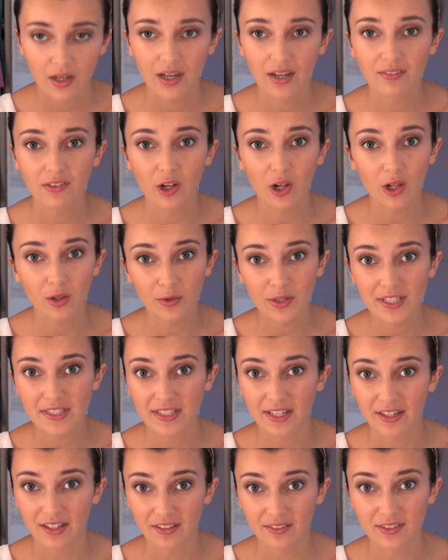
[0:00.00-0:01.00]
I've always
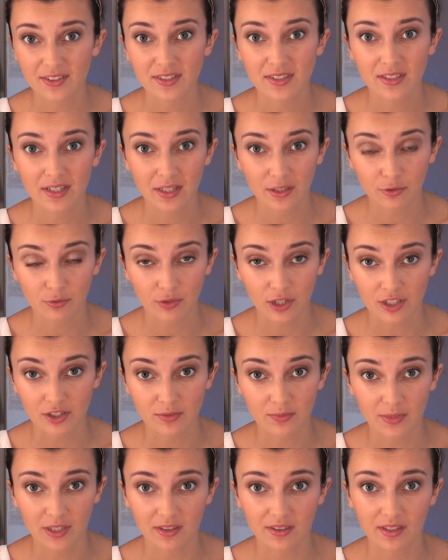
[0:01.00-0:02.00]
had a skin
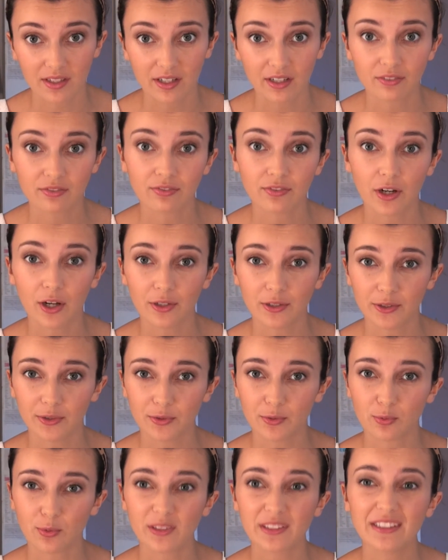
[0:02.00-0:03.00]
regimen that I've
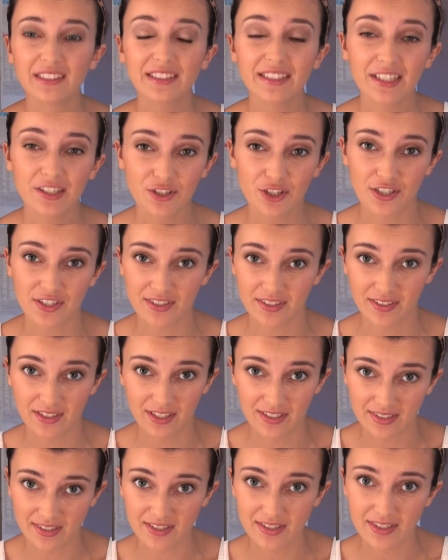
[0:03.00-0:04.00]
followed
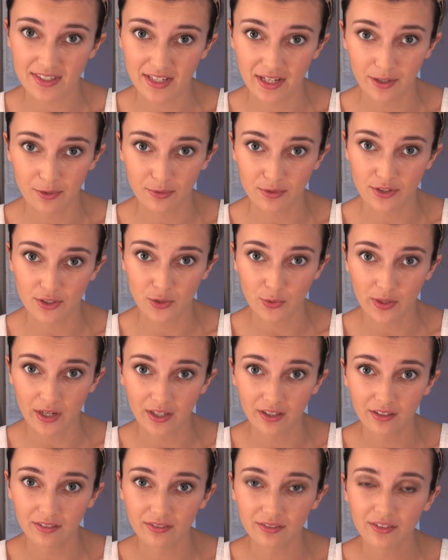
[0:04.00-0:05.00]
religiously since I was
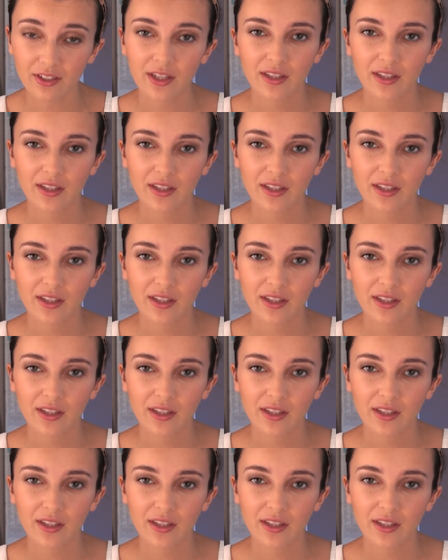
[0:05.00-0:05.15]
12.